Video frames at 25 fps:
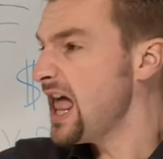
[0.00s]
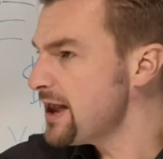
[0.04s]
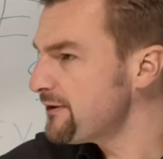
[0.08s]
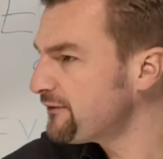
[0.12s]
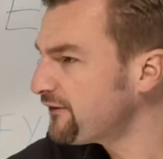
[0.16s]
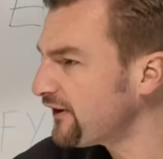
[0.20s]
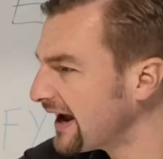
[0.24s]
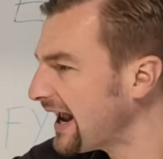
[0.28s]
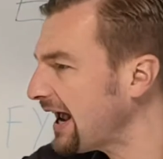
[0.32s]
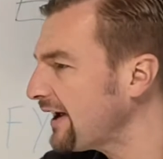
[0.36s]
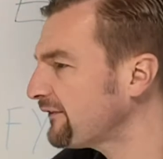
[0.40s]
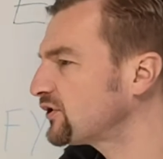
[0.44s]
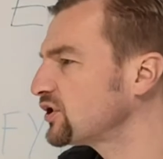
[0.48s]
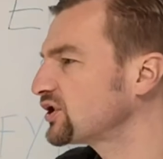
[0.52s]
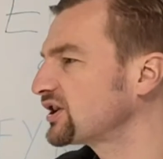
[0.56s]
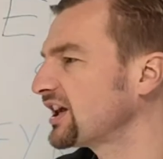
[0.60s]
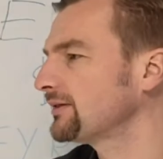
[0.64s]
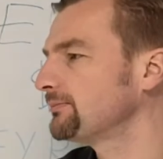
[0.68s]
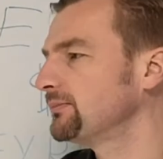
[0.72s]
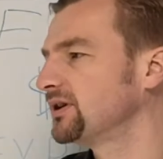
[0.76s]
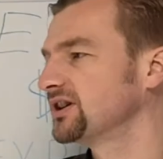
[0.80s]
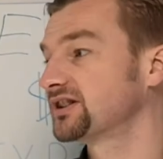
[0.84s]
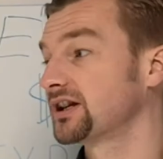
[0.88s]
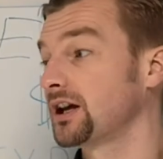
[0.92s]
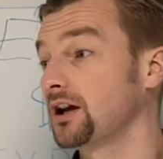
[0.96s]
if I have to
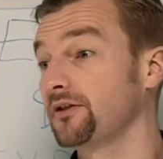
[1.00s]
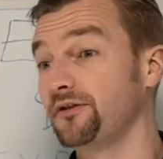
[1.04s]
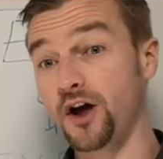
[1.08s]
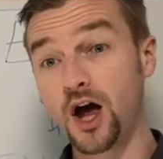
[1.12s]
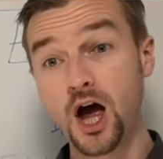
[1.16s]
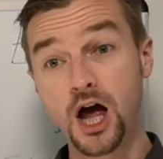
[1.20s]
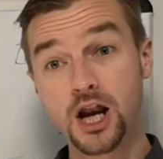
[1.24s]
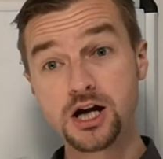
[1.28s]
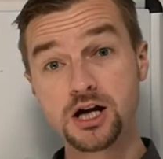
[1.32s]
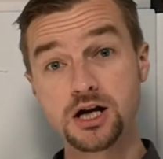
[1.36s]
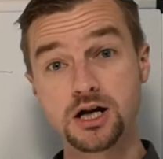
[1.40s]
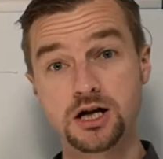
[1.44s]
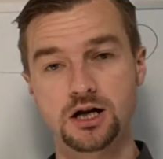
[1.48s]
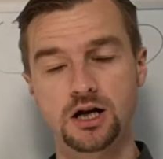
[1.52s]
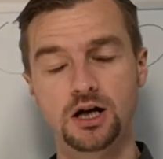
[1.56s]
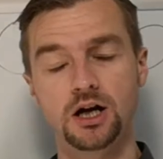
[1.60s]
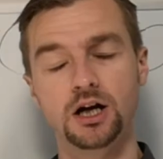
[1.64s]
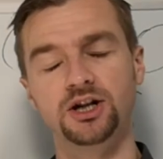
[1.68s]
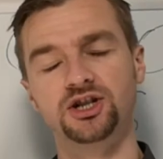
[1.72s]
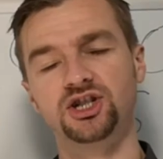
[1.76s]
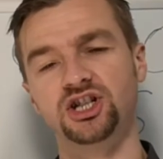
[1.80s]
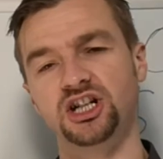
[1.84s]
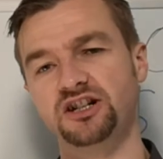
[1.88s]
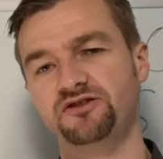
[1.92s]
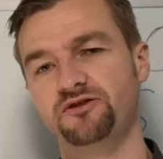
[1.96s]
set myself
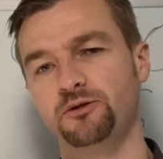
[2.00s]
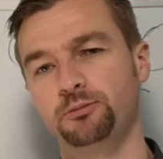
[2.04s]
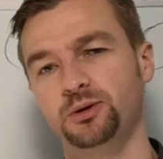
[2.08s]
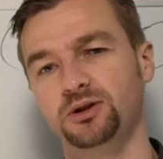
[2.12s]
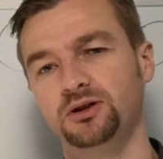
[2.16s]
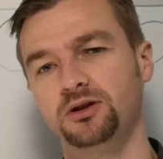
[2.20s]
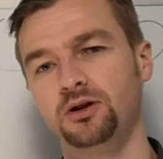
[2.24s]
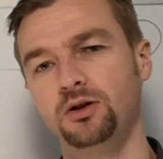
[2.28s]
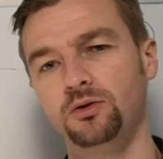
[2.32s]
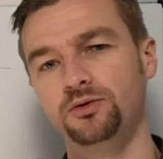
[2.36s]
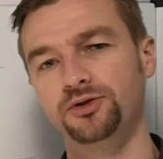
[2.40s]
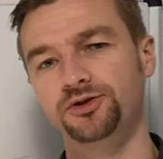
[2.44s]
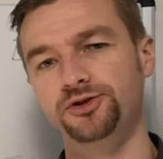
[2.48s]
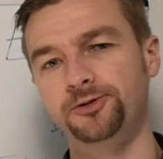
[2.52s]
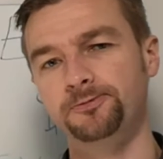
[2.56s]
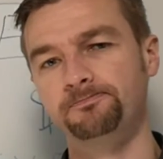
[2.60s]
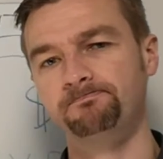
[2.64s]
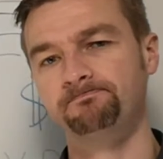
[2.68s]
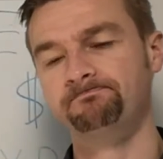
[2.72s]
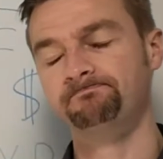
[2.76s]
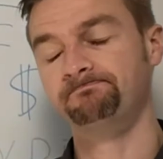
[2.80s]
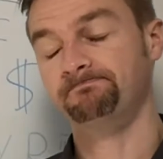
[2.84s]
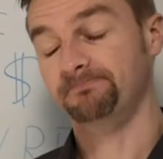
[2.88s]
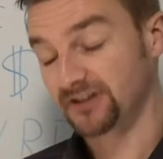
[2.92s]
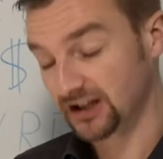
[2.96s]
unachievable goals?
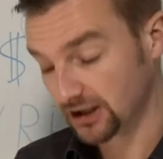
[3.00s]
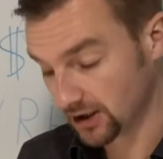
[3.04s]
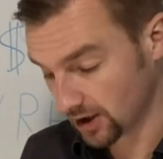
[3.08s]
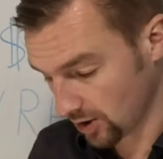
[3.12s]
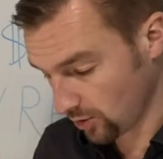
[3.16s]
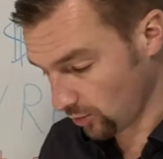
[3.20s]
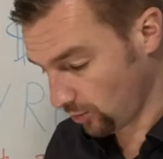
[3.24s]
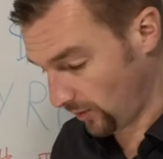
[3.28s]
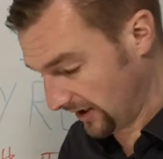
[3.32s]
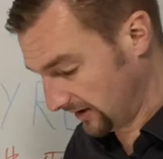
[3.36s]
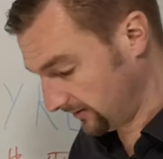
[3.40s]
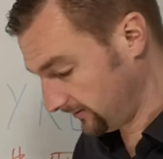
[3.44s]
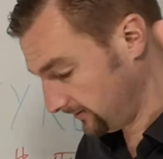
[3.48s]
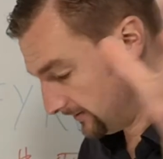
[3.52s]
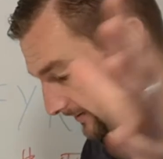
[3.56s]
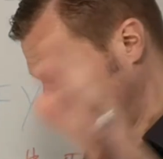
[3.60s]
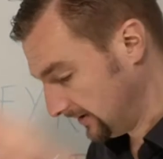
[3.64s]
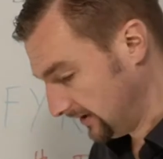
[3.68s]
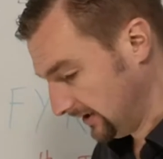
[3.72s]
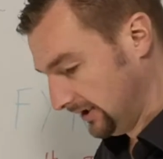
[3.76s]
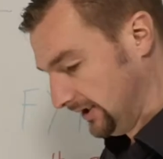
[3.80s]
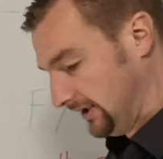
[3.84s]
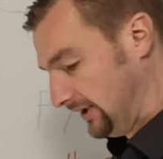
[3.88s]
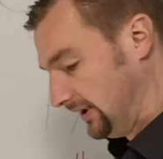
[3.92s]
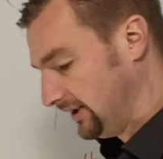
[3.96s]
Well,
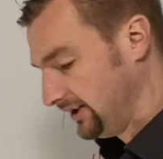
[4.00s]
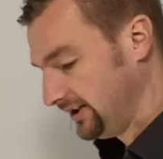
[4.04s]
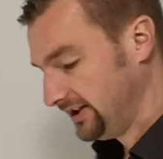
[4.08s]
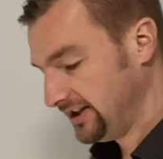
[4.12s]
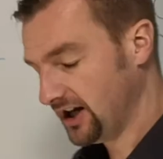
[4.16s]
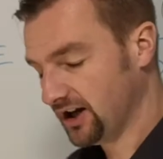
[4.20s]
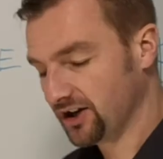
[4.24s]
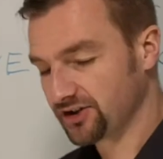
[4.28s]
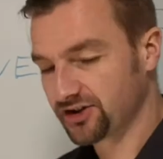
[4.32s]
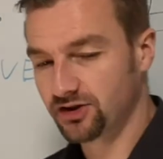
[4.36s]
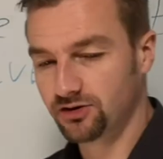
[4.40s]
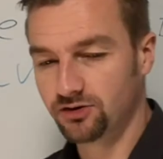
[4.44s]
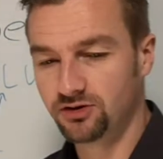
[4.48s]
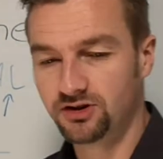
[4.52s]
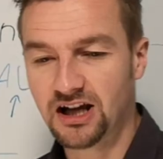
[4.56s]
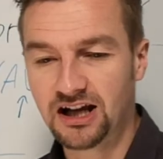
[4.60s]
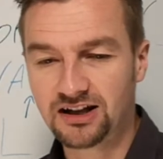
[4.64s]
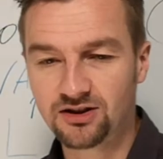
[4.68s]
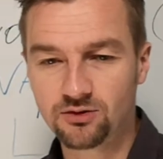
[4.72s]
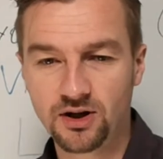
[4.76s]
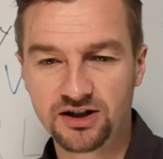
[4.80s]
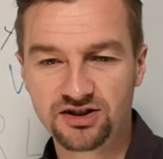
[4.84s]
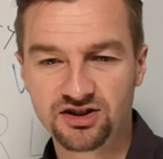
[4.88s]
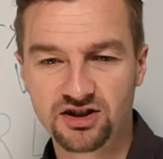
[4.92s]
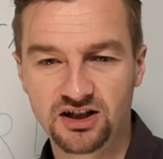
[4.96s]
the answer to
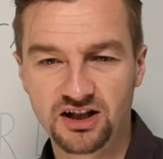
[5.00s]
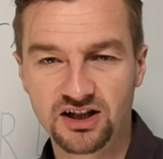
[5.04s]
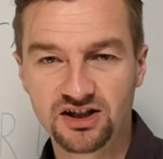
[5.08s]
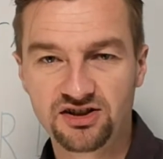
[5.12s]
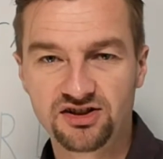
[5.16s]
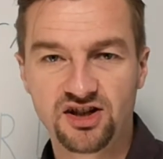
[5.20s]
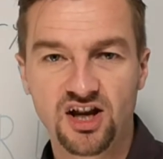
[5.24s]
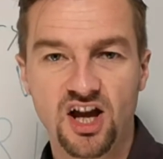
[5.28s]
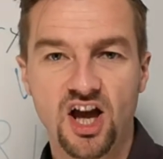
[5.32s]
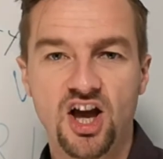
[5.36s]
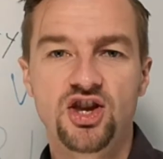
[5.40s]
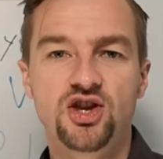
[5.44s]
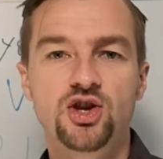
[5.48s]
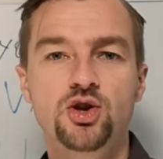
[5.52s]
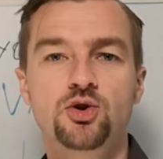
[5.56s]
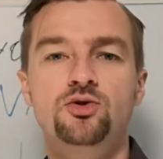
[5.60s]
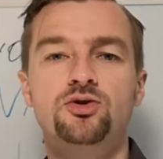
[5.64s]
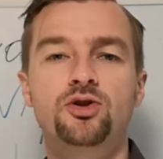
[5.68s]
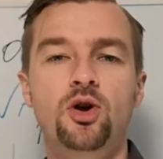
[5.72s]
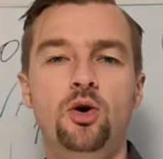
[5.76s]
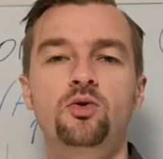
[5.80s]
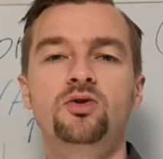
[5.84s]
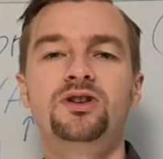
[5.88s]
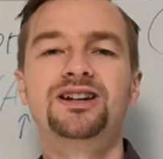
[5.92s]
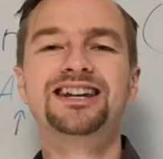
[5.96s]
that question is, you
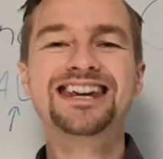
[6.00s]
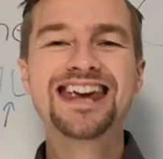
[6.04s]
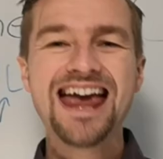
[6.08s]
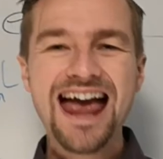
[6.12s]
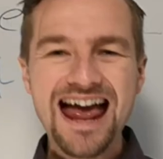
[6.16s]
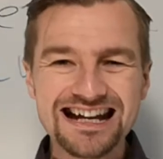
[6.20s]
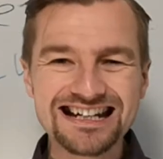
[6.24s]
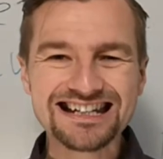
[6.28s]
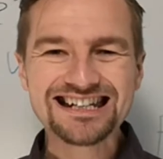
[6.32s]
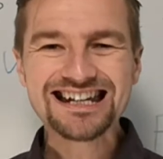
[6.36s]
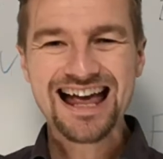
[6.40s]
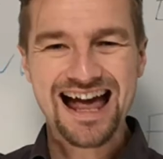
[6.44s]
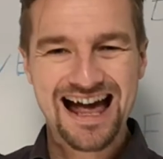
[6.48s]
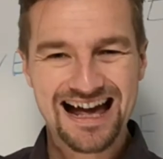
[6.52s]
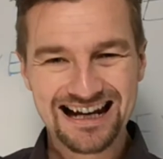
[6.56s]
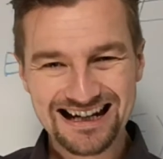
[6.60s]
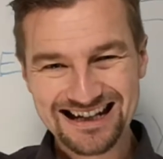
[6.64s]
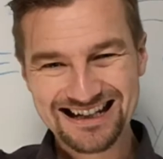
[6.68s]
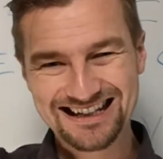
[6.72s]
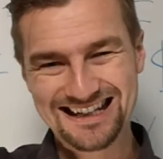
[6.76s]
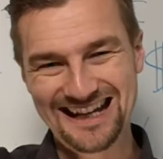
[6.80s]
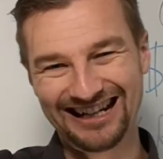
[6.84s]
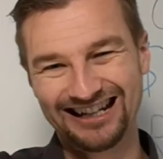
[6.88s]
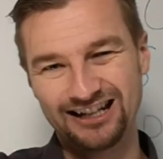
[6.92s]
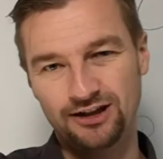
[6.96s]
don't get any
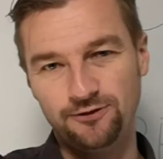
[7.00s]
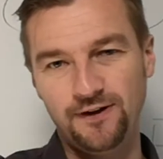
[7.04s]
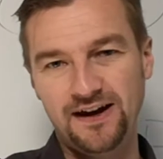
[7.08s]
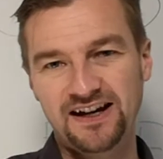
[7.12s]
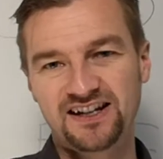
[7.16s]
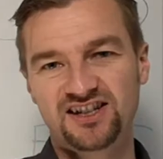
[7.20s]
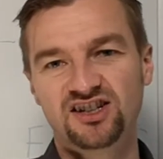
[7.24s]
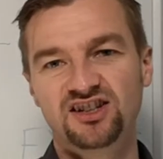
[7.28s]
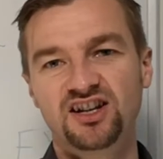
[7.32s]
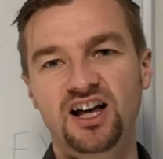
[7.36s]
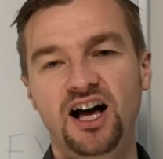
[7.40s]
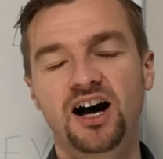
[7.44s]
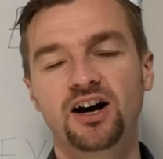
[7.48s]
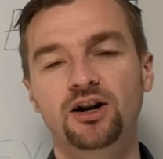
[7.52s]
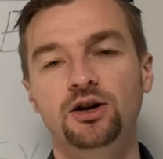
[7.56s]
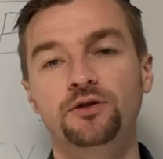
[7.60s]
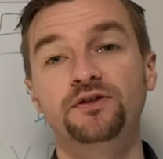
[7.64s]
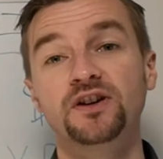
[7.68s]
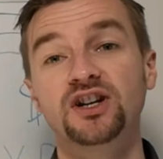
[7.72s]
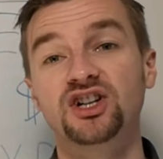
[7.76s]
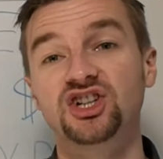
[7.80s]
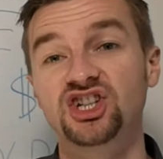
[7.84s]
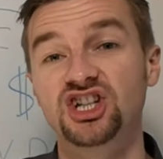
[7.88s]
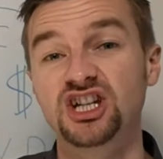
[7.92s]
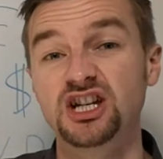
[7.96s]
satisfaction out of
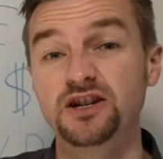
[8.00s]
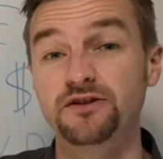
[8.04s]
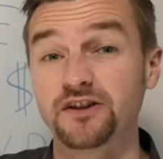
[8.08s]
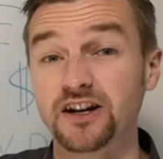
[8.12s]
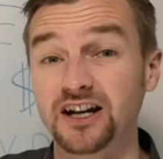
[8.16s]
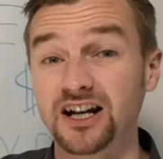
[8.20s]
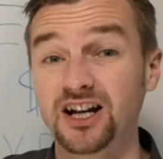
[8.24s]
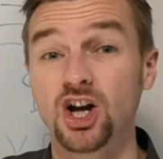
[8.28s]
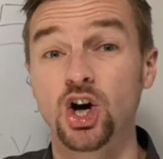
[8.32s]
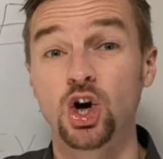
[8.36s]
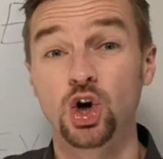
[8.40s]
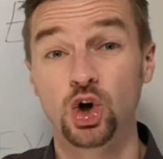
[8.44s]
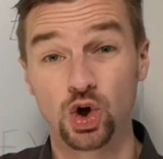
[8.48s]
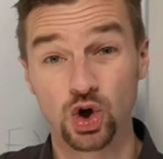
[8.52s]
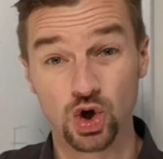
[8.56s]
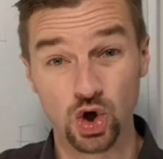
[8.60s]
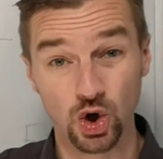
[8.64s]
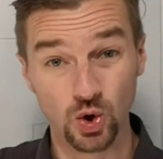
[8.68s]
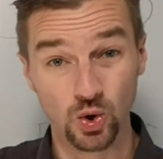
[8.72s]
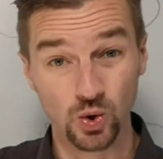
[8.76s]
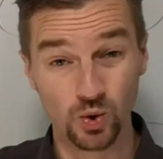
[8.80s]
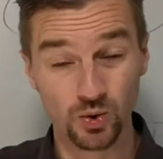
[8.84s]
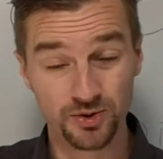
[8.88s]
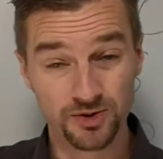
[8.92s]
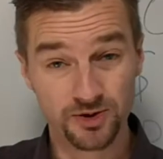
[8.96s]
achieving
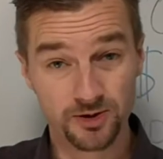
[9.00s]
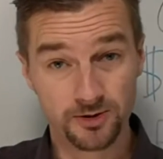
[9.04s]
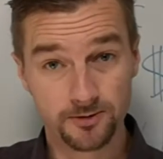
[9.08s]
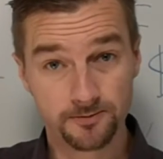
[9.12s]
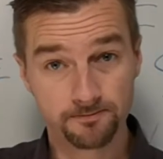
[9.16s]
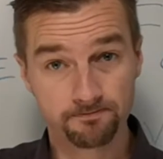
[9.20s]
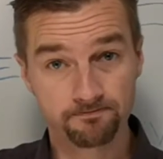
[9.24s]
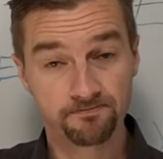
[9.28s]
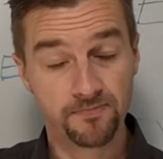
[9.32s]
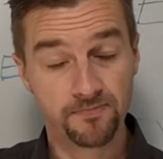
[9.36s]
goals.